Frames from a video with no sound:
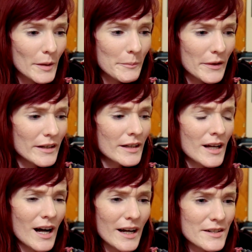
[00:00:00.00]
But
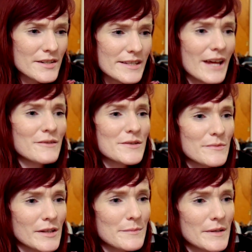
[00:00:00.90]
I just have this
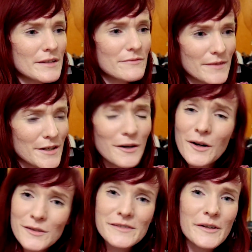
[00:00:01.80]
really big fear
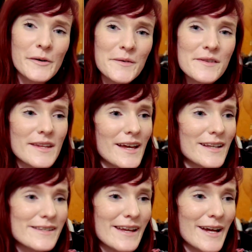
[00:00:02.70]
also
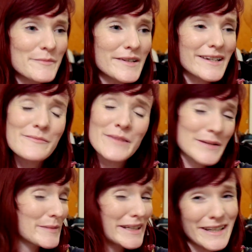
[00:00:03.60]
that I'm gonna
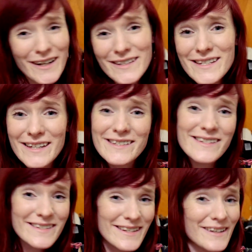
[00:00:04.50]
make my content
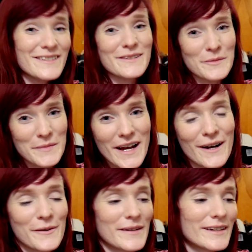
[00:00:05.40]
suck
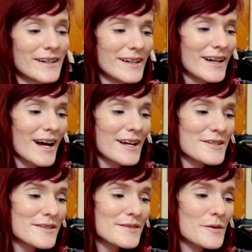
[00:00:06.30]
somehow, and I
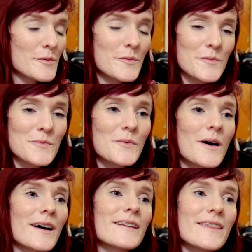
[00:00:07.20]
just don't
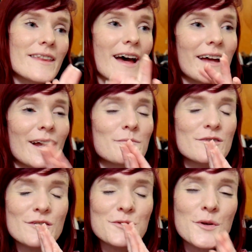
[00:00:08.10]
want that. I'm
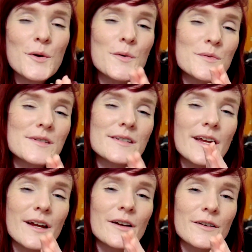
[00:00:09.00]
so
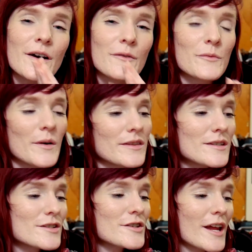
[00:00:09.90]
scared of what
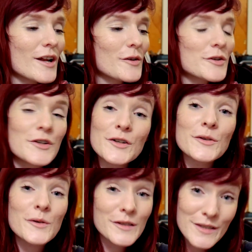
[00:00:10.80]
this channel could
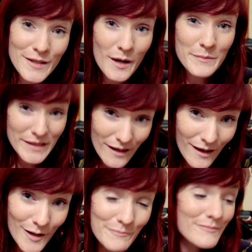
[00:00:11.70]
or could not
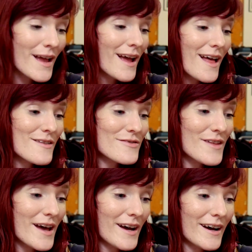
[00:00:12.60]
become
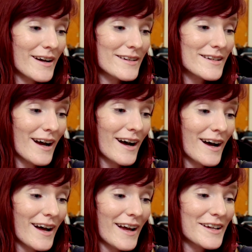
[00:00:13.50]
that
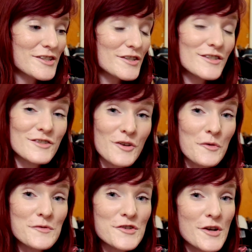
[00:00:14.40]
I just
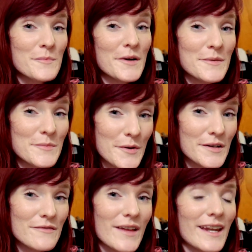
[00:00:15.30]
don't jump on
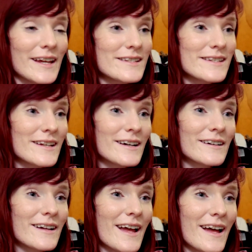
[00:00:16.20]
board of that
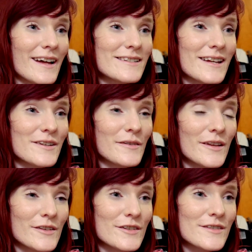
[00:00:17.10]
idea. And I know
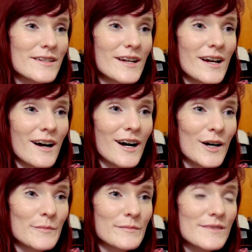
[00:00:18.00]
others
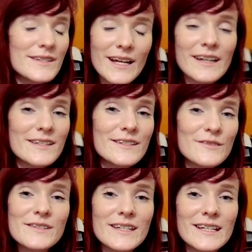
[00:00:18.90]
kind of still
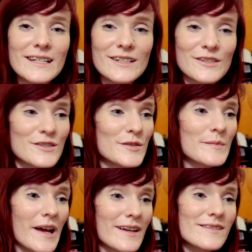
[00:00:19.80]
see
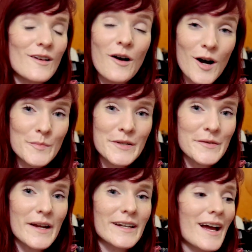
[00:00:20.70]
YouTube as a hobby
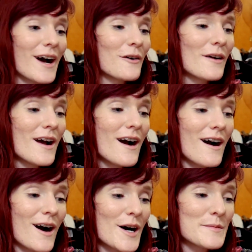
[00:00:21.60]
right now.
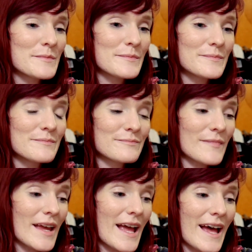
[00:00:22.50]

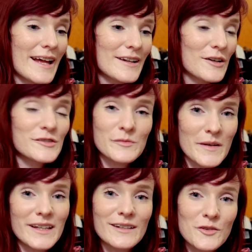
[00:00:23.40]
And also
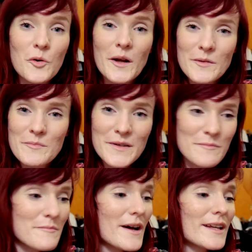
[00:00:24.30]
making quite a bit
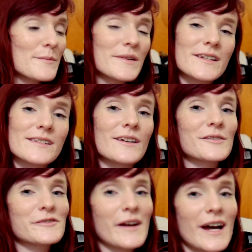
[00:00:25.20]
of money, because they
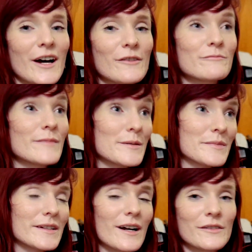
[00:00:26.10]
also have
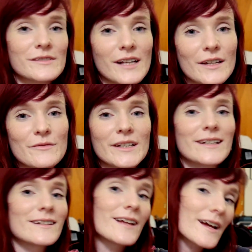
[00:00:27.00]
maybe outside of it
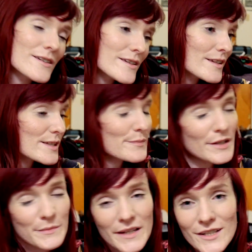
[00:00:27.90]
connections,
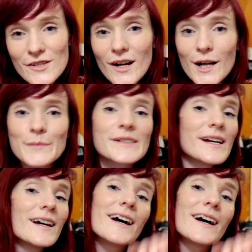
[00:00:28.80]
better paying jobs.